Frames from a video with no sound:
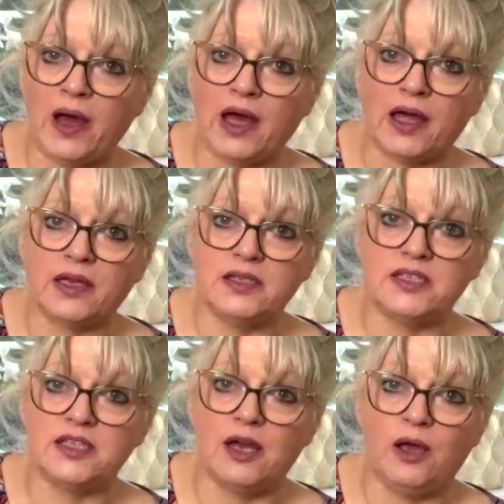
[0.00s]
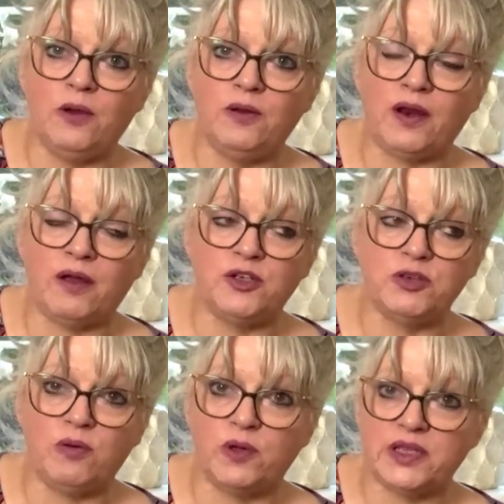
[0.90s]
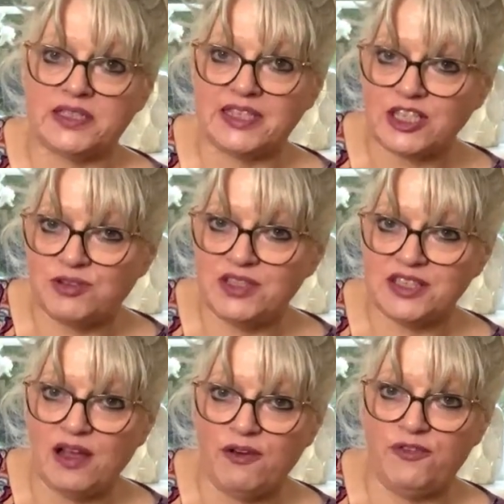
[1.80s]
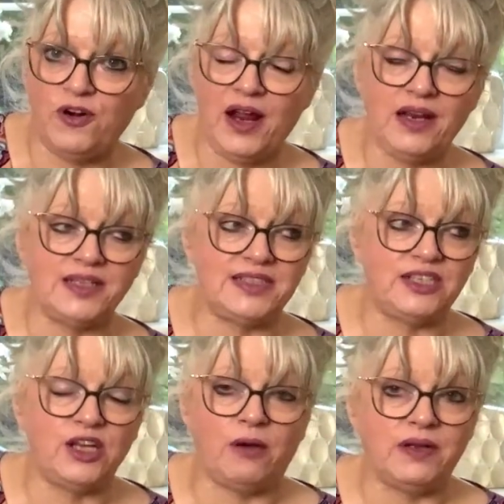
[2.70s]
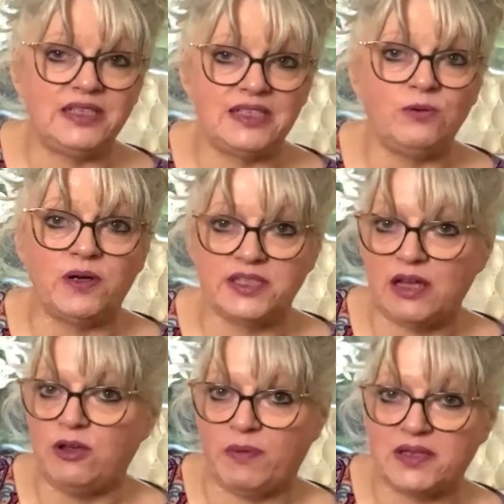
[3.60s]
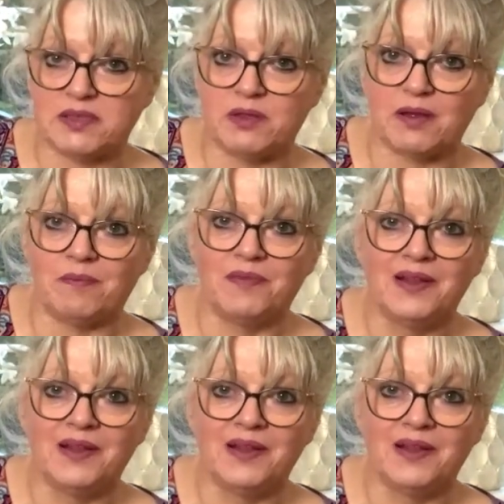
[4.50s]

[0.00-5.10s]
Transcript: And so, you know, do you know what the accessories are for it? And I said, no. And he said, oh, I'll tell you about some of them.